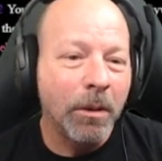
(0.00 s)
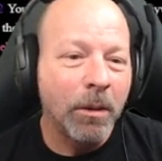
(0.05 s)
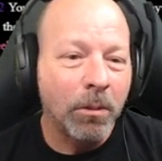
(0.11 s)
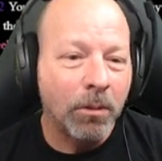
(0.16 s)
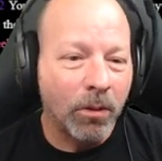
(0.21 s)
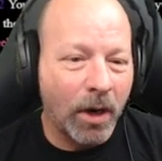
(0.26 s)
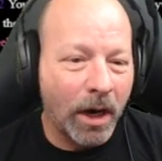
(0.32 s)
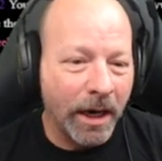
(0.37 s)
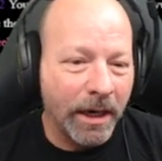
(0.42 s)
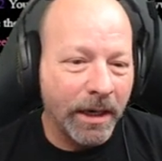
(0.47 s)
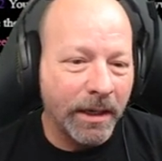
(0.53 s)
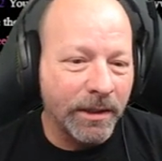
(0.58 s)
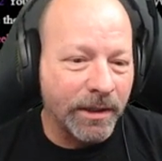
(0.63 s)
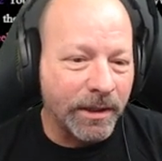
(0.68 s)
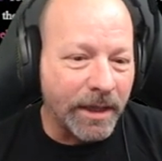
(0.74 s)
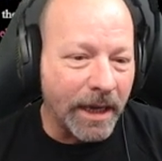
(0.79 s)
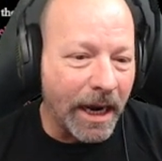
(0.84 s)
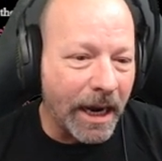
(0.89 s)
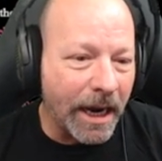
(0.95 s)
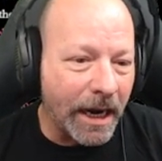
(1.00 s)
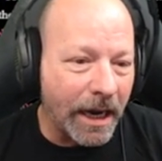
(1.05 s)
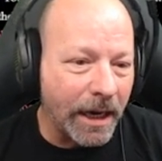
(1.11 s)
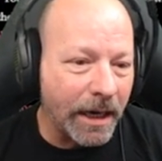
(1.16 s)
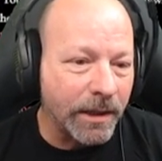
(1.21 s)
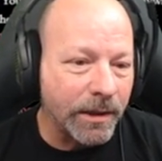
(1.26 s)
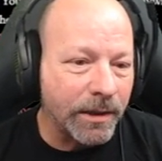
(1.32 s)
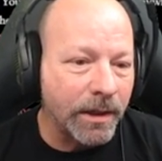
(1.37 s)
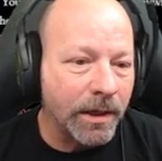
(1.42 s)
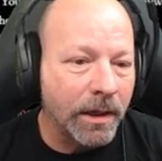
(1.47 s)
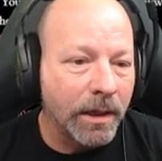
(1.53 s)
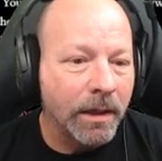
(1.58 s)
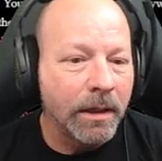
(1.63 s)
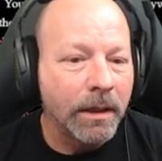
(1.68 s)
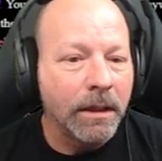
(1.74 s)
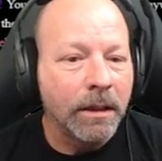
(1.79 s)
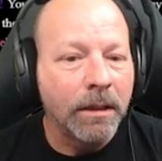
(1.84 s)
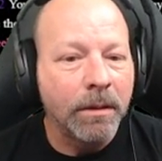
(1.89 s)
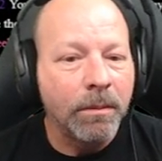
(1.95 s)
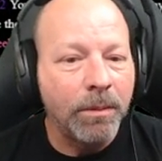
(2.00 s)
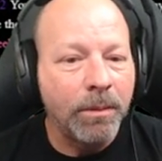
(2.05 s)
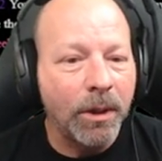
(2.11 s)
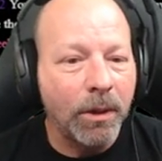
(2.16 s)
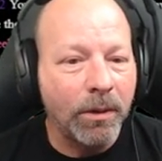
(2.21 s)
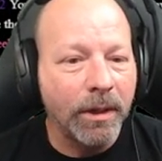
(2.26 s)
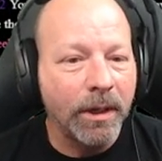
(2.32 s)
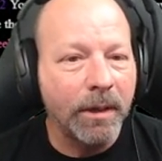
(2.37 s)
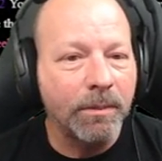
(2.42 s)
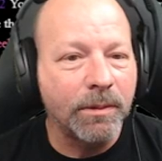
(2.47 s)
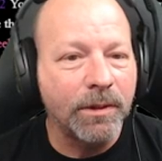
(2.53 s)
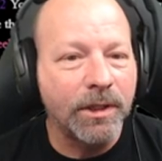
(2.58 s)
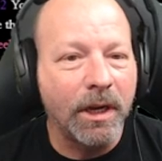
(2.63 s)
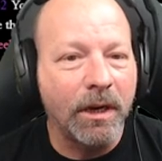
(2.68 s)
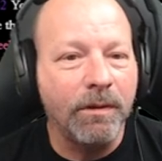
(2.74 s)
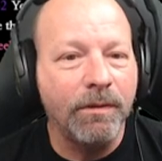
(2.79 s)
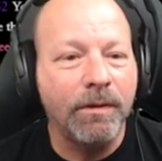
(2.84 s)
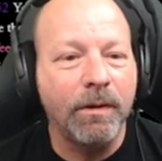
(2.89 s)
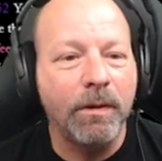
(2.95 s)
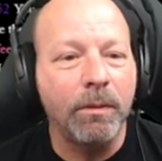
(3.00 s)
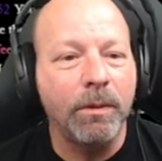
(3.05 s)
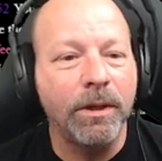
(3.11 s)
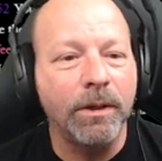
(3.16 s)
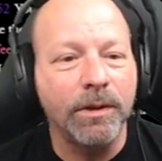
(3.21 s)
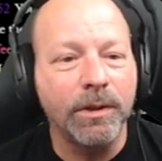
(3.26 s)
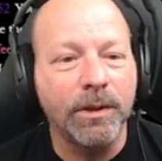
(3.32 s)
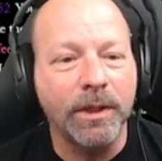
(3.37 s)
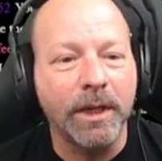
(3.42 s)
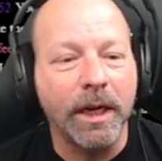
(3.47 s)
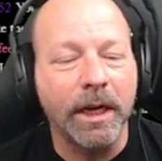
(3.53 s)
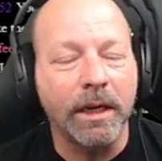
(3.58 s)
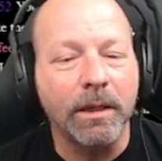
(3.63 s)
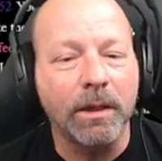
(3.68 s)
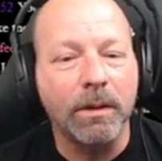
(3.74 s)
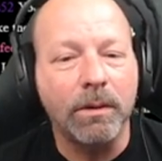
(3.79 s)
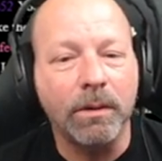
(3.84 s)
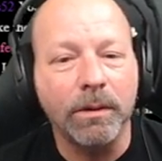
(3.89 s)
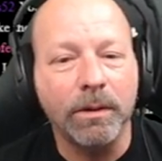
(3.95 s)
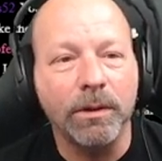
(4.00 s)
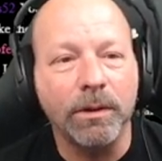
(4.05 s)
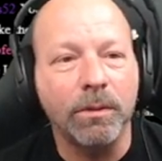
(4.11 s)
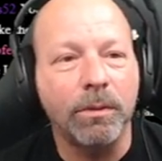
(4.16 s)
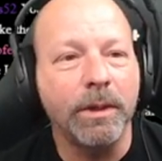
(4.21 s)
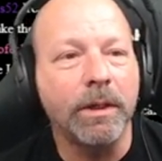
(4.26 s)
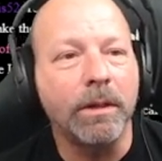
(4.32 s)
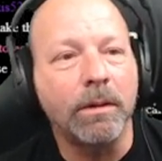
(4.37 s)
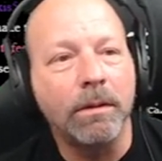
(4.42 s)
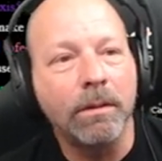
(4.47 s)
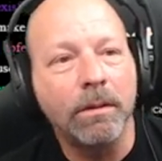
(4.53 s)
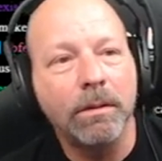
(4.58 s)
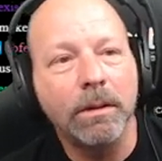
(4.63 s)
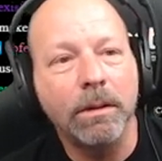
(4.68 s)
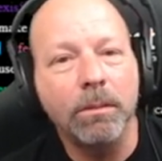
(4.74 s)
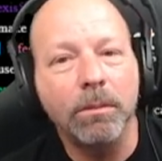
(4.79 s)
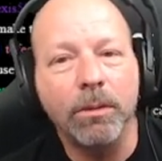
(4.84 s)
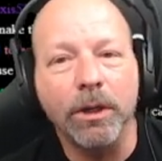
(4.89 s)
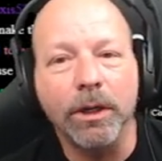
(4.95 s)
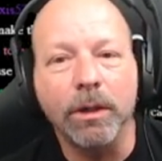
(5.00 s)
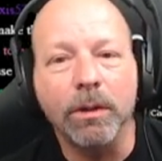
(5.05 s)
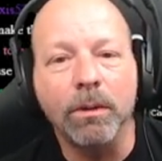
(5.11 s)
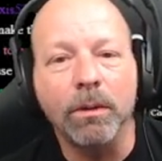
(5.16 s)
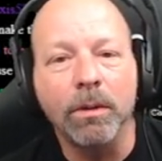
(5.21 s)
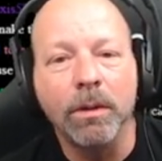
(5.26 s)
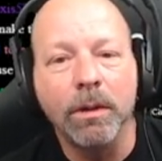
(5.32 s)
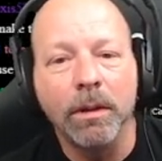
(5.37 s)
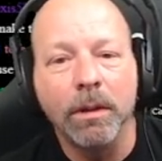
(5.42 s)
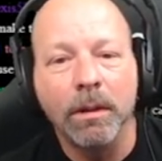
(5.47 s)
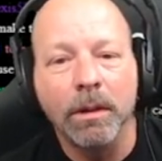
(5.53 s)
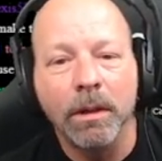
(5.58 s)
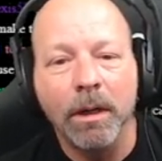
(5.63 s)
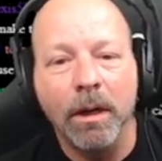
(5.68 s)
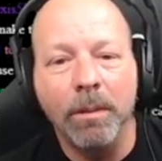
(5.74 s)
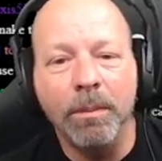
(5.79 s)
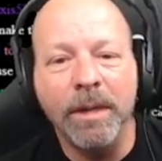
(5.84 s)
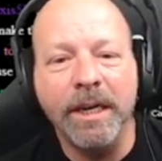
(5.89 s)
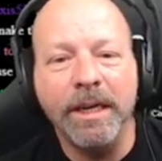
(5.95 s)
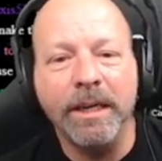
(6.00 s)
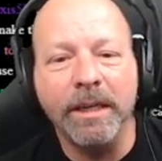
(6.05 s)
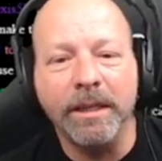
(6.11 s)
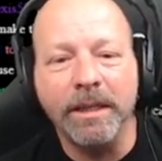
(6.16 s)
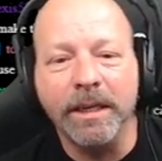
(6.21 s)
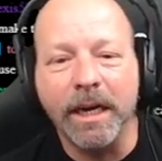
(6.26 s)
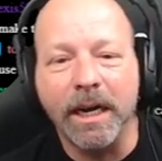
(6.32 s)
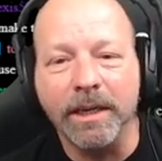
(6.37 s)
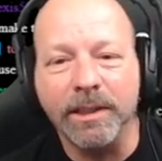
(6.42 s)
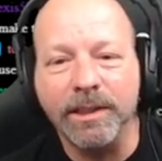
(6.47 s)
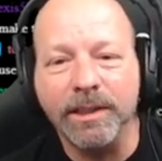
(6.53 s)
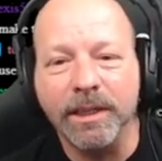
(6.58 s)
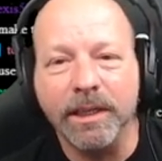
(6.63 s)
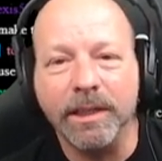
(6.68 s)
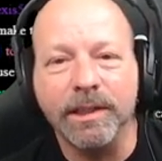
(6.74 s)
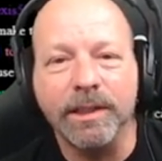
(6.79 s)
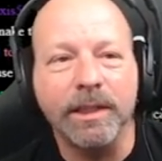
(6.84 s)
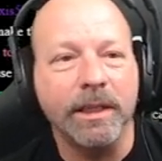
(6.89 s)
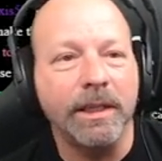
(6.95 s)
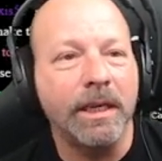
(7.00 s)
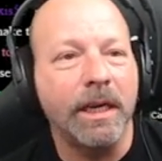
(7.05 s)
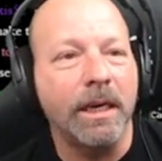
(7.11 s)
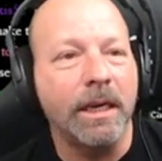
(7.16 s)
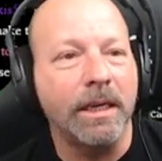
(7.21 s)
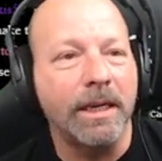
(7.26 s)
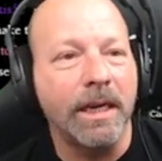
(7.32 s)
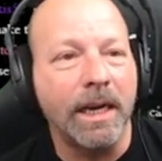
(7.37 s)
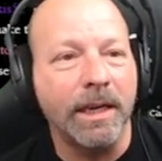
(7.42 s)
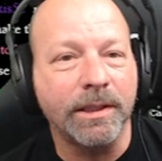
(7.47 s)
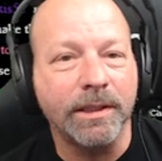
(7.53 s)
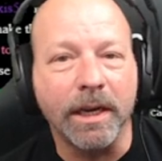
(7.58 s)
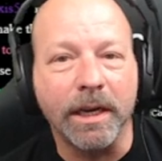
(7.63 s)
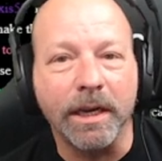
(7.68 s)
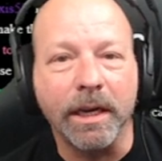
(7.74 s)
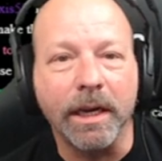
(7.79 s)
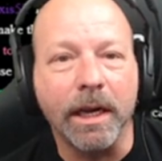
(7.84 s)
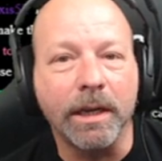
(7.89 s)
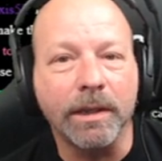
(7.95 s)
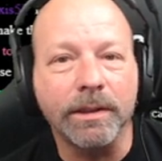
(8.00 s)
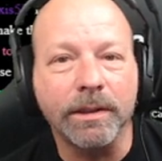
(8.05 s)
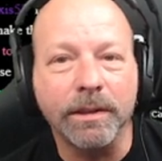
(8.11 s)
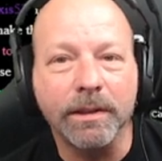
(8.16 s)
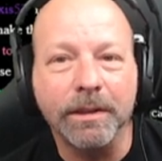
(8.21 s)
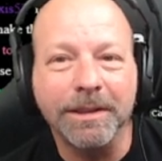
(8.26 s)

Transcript: Brian's dad, building himself a wheel stand to hold his wheel. Pretty cool immediately got sick of sitting at a desk, I guess.